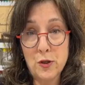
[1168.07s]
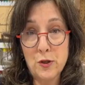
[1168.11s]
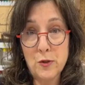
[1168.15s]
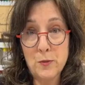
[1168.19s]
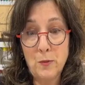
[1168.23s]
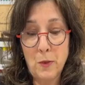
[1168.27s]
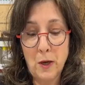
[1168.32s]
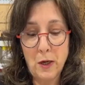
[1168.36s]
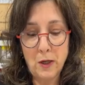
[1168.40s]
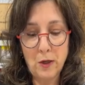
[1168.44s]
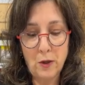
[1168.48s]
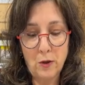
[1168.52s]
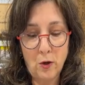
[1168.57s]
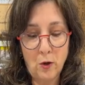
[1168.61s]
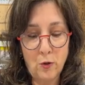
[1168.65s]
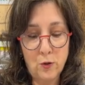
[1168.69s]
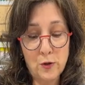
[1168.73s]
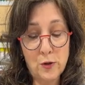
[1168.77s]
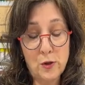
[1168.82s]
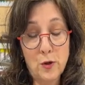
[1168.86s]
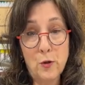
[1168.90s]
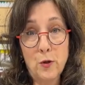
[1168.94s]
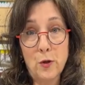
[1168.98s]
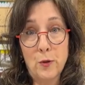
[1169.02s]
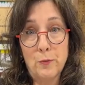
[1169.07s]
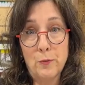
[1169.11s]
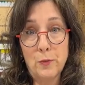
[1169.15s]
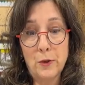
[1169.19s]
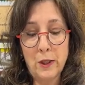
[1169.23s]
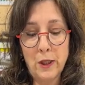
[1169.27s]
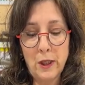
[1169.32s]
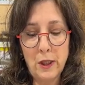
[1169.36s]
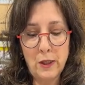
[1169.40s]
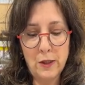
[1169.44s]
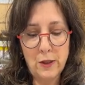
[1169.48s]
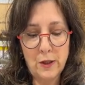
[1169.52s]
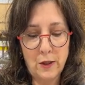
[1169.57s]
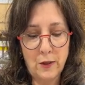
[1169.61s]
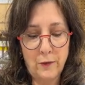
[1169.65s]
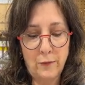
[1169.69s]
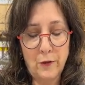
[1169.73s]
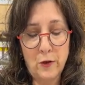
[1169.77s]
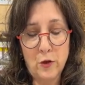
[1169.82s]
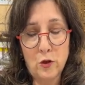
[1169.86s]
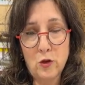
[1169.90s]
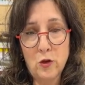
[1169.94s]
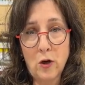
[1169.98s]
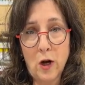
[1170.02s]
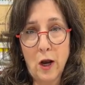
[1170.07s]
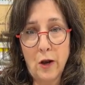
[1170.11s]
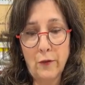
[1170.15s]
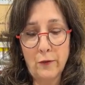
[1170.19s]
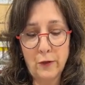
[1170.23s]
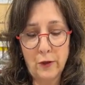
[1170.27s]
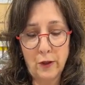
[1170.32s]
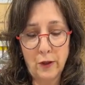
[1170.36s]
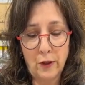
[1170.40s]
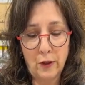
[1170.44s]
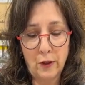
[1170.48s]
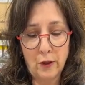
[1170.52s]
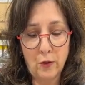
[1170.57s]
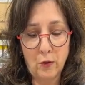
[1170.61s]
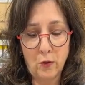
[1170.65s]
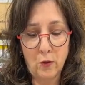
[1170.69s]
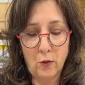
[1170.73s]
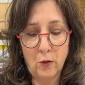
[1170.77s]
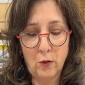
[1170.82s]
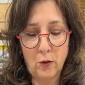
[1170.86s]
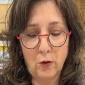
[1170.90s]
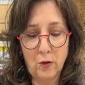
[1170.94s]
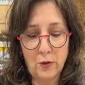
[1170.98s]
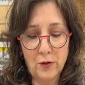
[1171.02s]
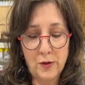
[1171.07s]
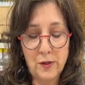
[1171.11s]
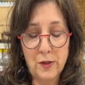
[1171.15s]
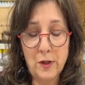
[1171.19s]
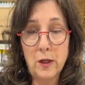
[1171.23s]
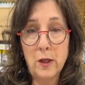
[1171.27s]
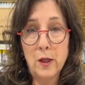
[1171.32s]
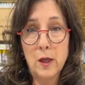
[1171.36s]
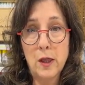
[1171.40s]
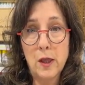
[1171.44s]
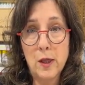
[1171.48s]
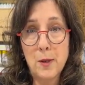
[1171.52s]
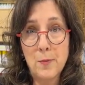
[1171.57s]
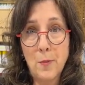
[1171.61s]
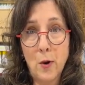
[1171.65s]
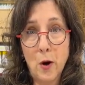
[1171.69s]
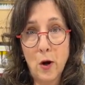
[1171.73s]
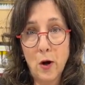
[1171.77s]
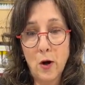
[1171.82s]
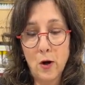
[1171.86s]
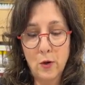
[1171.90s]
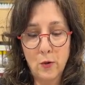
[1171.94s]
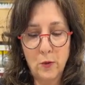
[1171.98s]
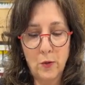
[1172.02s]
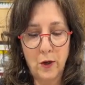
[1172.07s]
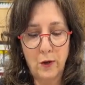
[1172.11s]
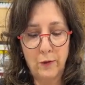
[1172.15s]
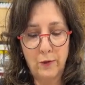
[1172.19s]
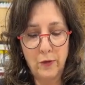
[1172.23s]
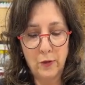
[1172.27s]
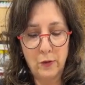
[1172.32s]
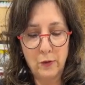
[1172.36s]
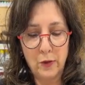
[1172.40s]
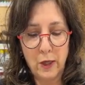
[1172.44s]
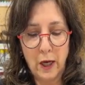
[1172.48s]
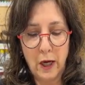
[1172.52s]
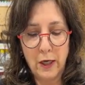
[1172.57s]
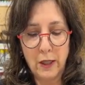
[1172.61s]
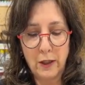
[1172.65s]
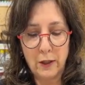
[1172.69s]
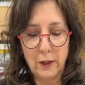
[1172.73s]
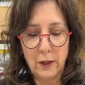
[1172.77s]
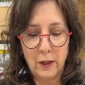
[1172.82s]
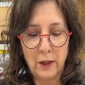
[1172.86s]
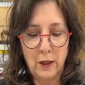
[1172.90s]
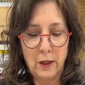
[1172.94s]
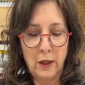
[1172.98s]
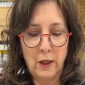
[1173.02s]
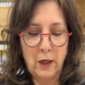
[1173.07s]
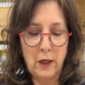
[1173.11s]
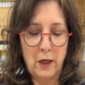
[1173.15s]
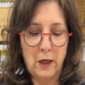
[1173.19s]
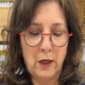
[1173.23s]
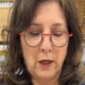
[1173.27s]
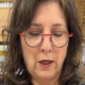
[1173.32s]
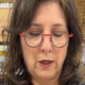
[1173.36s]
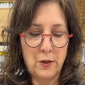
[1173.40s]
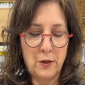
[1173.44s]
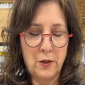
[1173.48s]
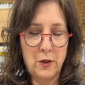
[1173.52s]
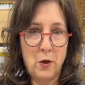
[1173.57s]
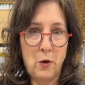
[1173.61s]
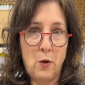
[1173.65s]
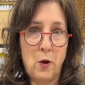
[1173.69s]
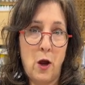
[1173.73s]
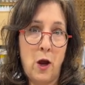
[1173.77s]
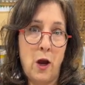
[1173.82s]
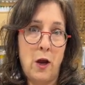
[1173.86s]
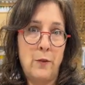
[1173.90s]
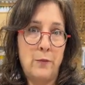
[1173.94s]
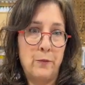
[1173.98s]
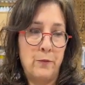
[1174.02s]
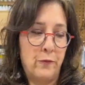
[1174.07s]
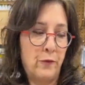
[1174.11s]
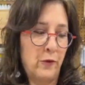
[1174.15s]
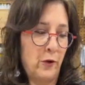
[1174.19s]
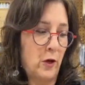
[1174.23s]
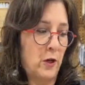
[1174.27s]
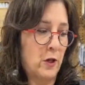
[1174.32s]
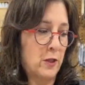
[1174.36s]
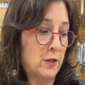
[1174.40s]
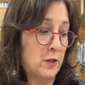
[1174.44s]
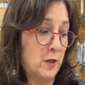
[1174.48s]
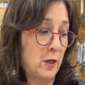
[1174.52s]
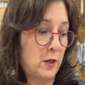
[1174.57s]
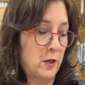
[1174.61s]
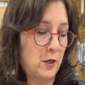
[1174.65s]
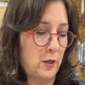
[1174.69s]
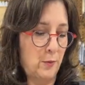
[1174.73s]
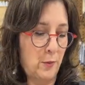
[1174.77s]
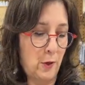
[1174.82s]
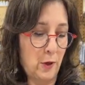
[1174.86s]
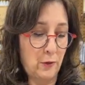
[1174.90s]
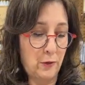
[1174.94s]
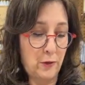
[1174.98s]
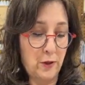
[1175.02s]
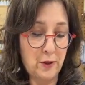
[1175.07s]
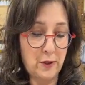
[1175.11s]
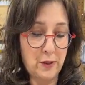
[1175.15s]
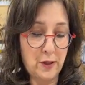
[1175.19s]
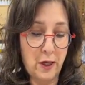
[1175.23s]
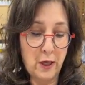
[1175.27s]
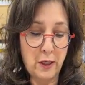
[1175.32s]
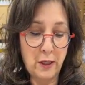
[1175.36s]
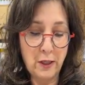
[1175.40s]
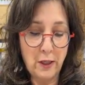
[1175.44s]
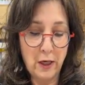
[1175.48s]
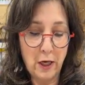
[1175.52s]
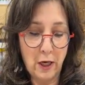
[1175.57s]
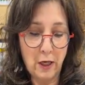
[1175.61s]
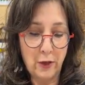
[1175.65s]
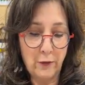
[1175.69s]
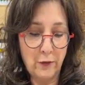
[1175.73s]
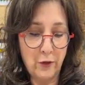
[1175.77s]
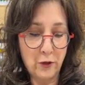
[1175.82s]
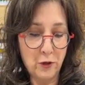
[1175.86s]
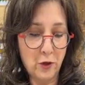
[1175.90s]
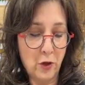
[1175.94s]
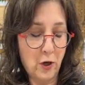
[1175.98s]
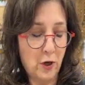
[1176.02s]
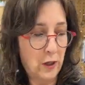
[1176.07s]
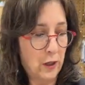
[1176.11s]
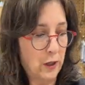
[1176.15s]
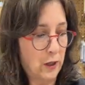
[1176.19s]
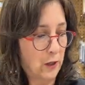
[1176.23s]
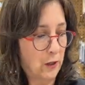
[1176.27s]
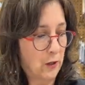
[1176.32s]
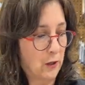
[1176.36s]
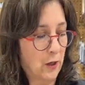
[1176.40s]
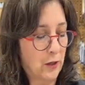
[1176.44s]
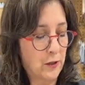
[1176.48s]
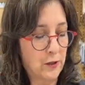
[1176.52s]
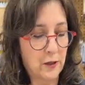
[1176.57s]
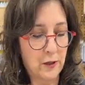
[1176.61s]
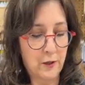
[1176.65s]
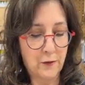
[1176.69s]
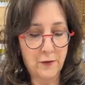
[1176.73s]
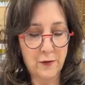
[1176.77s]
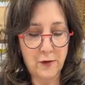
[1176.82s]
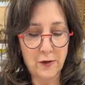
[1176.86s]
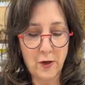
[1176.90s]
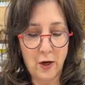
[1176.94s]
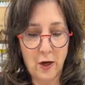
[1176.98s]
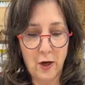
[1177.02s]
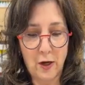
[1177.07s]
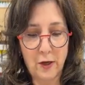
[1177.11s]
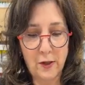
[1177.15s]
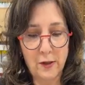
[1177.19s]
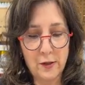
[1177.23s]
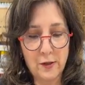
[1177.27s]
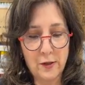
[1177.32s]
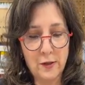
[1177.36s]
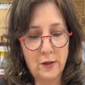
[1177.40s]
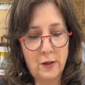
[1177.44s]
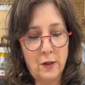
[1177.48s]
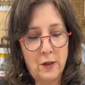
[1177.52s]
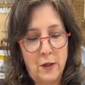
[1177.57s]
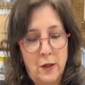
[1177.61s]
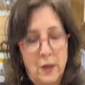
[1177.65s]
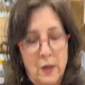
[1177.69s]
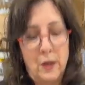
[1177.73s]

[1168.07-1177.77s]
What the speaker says: just make it oh so complete if you're traveling or sitting in the park, whatever you like. So I'm very excited about this. And again, if you're trying to get an idea of size,